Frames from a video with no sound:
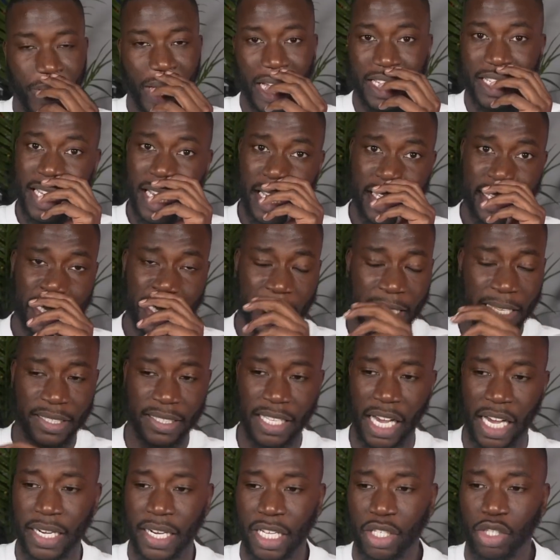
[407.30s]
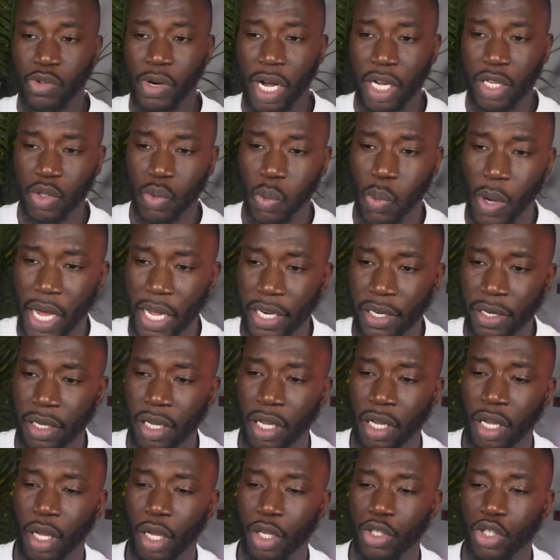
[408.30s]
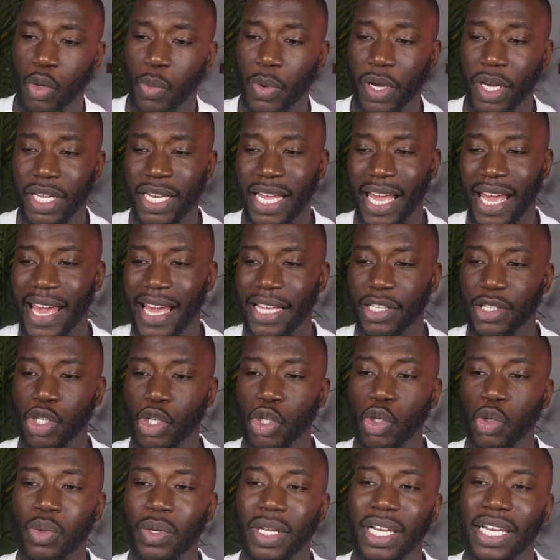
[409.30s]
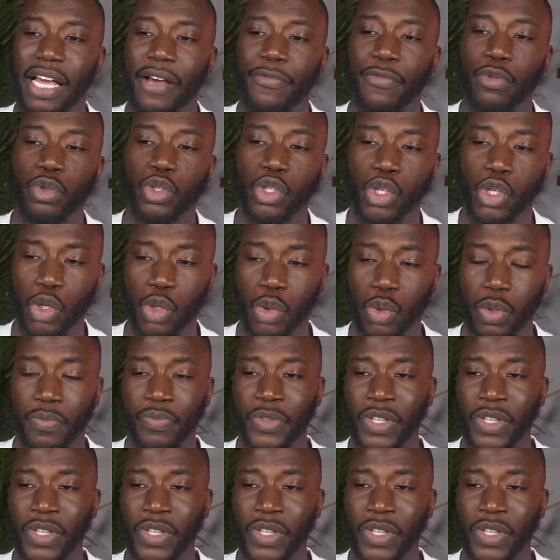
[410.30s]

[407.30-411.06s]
That's guess the link done. That's round one. So we're going to head to level two.